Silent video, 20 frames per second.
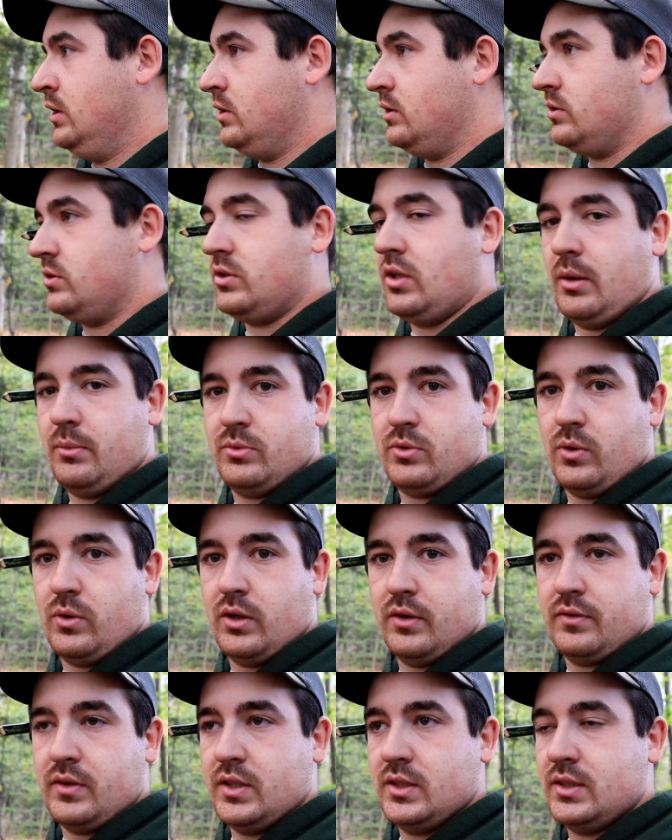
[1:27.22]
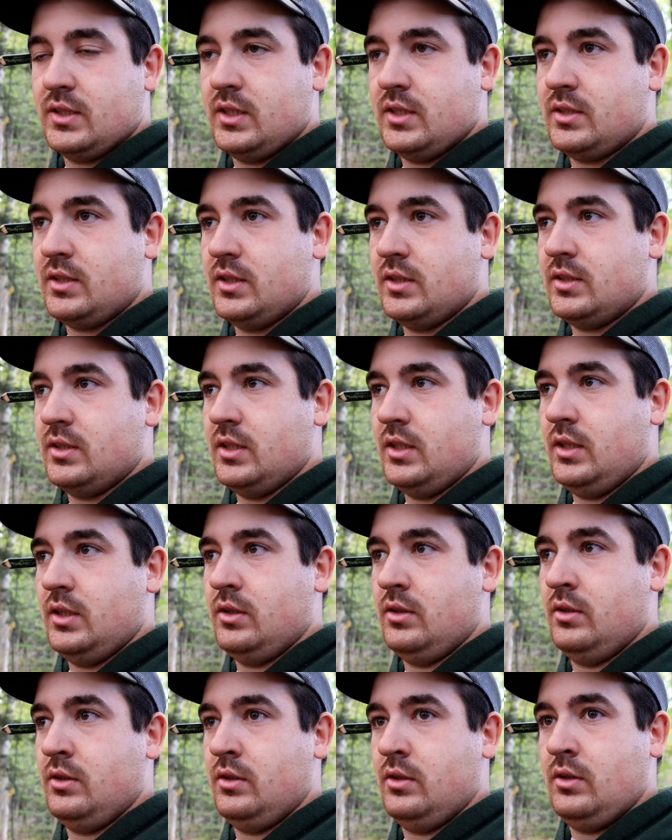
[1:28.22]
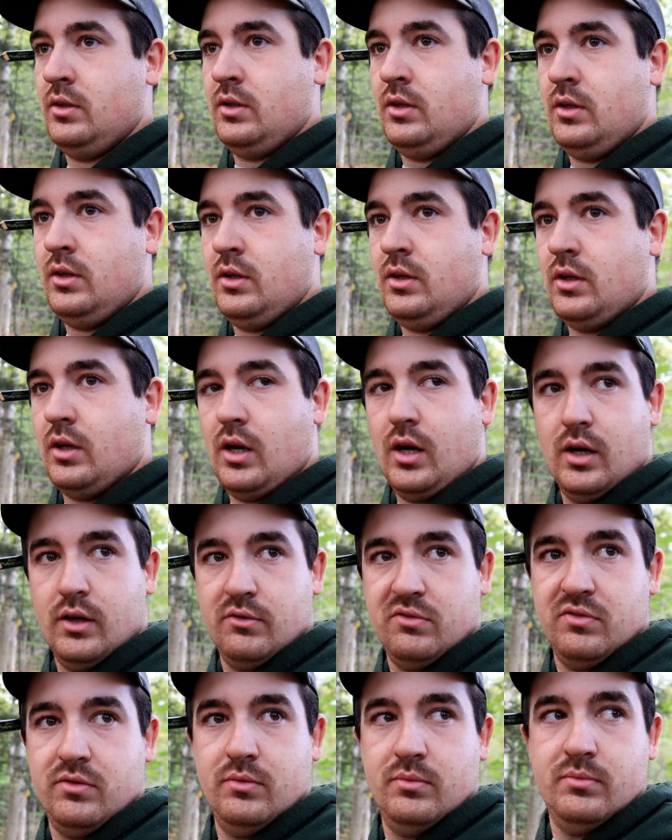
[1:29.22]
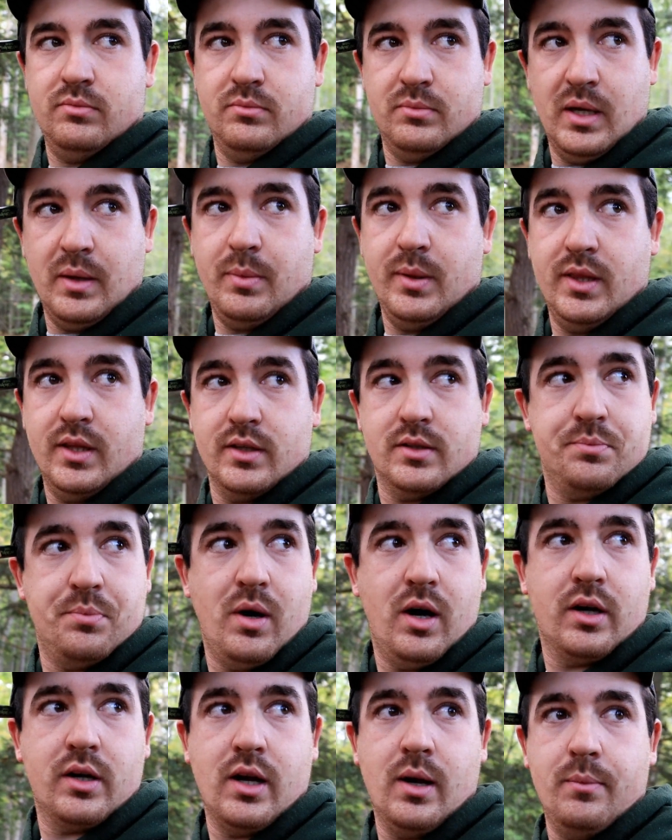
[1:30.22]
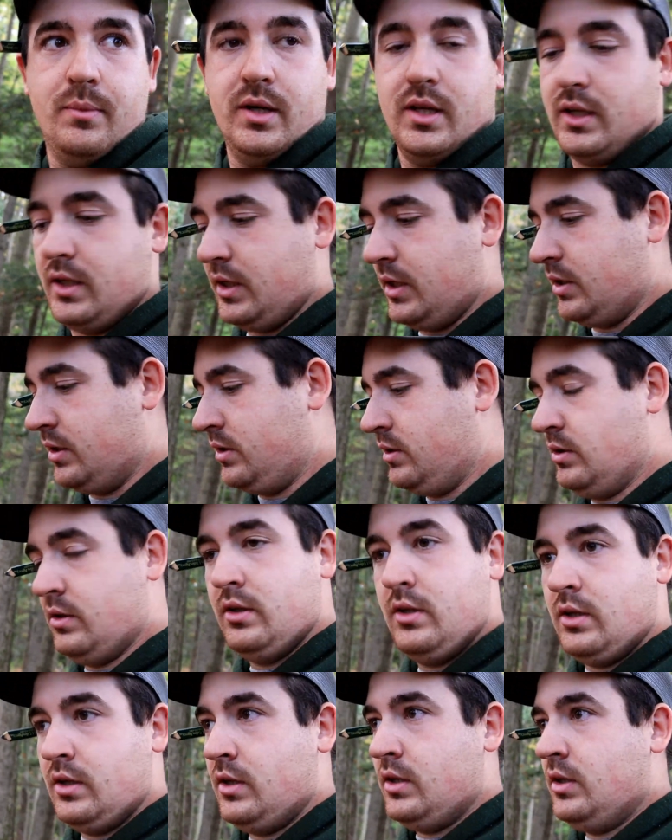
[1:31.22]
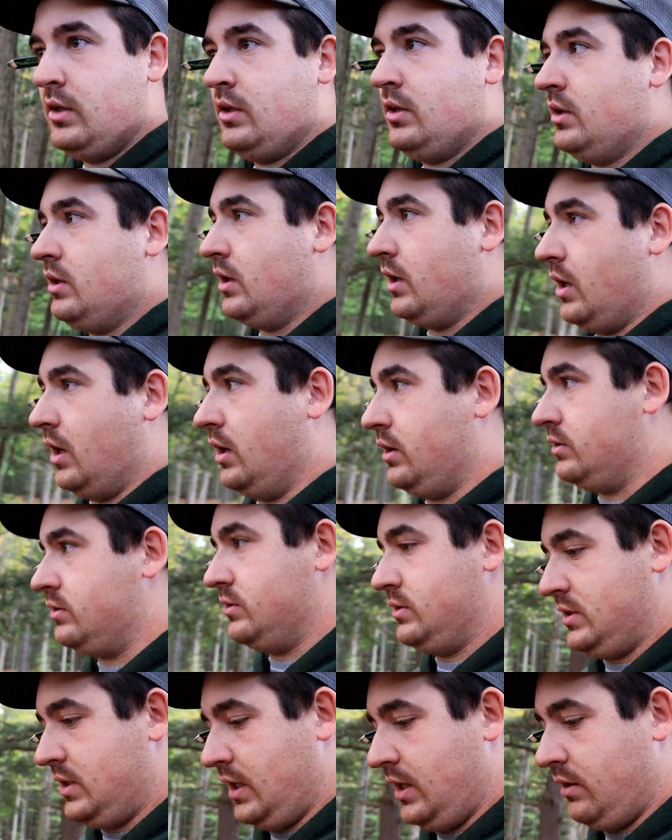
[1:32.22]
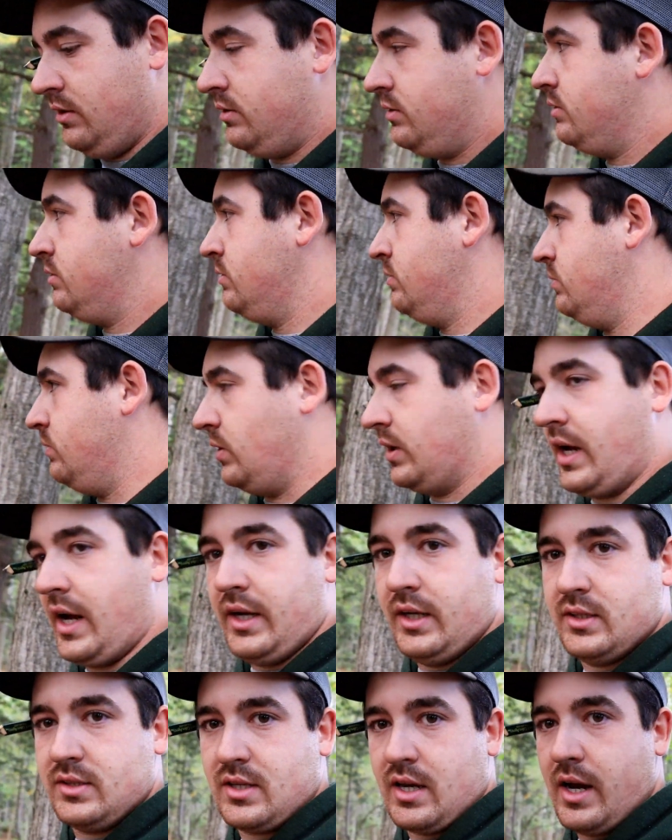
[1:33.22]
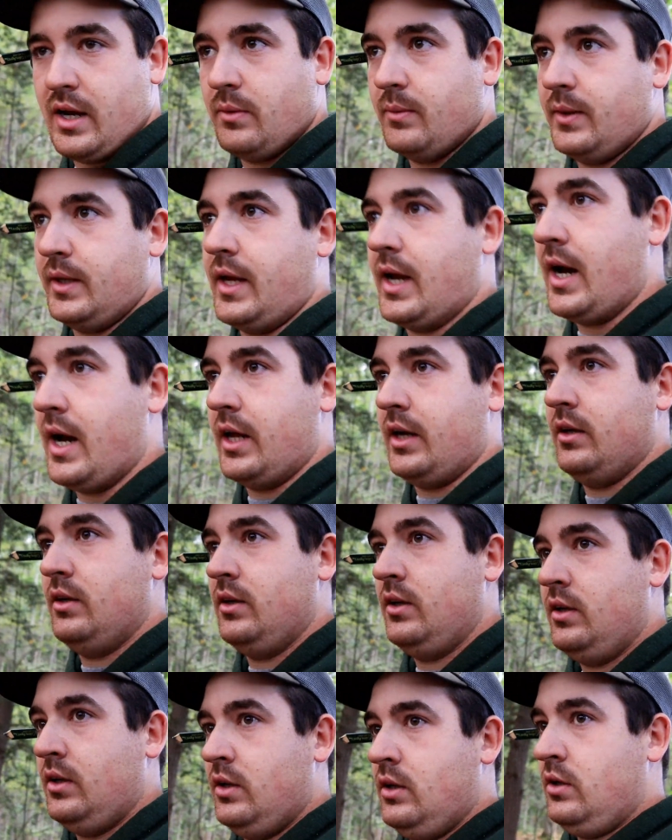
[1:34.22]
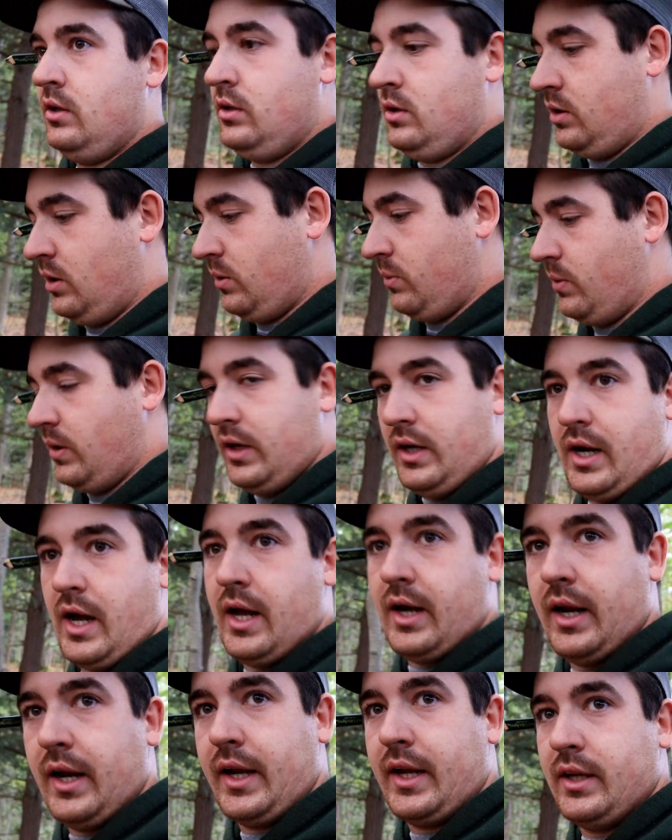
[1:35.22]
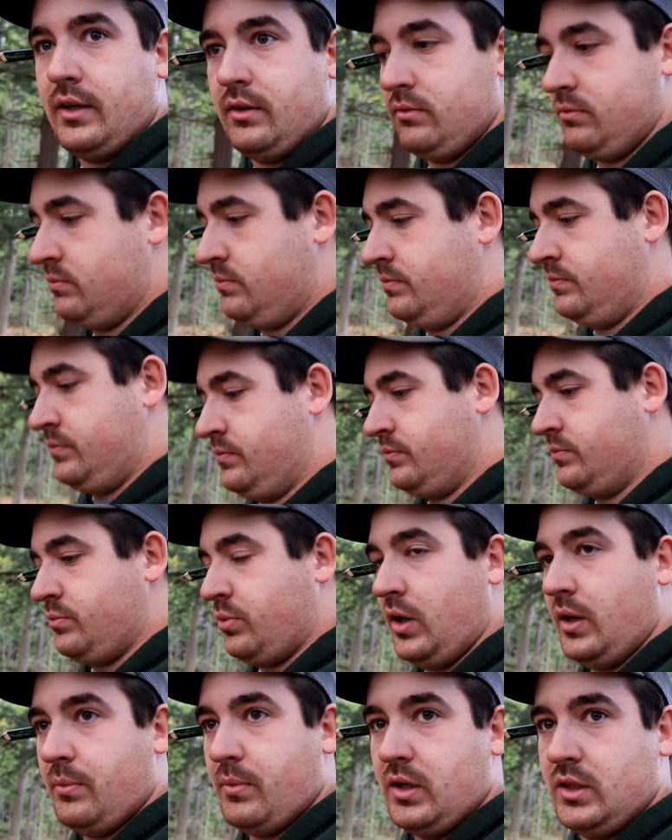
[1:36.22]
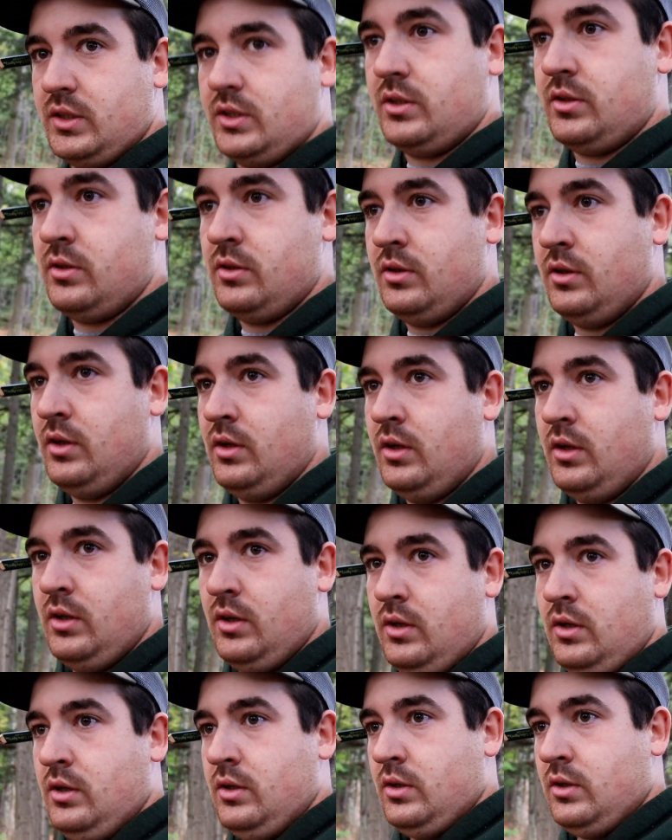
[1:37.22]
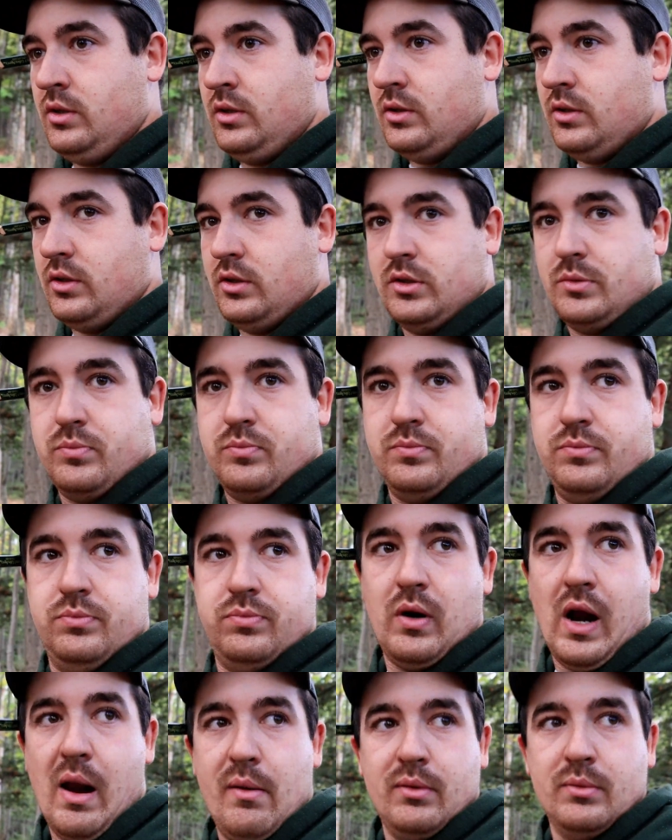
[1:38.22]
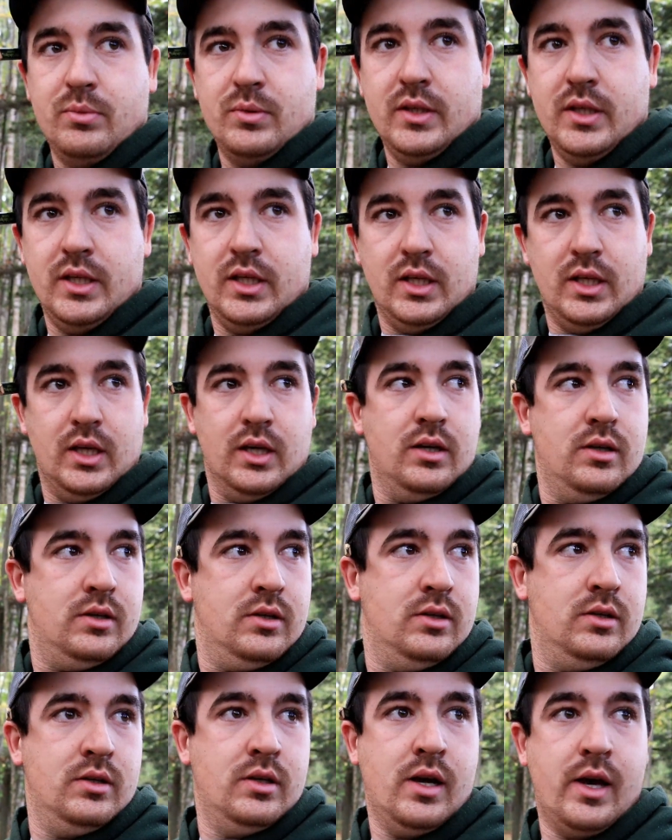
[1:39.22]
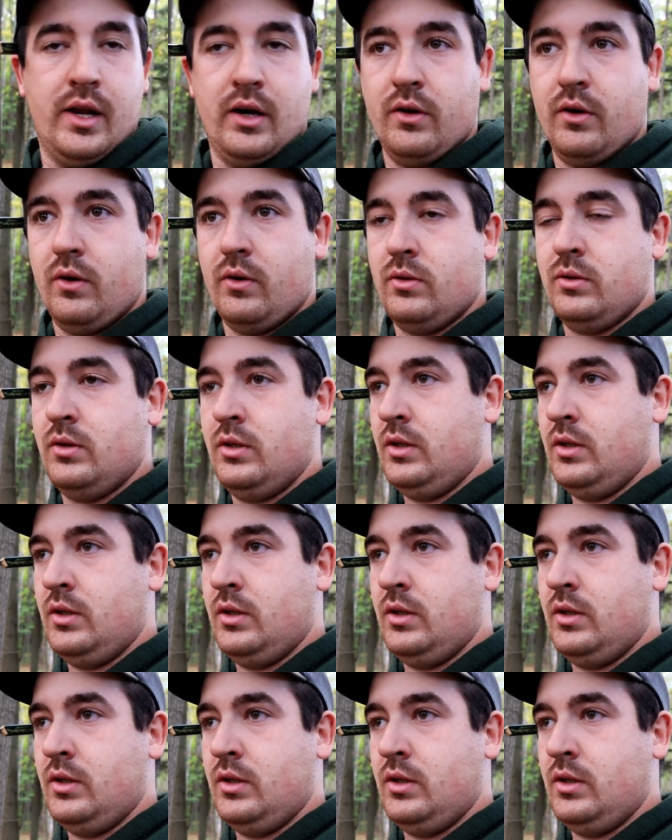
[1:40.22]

sort of consistency of maybe this buck coming in here. See what kind of sign we got or whatnot. I can pretty much, there's probably, I don't know,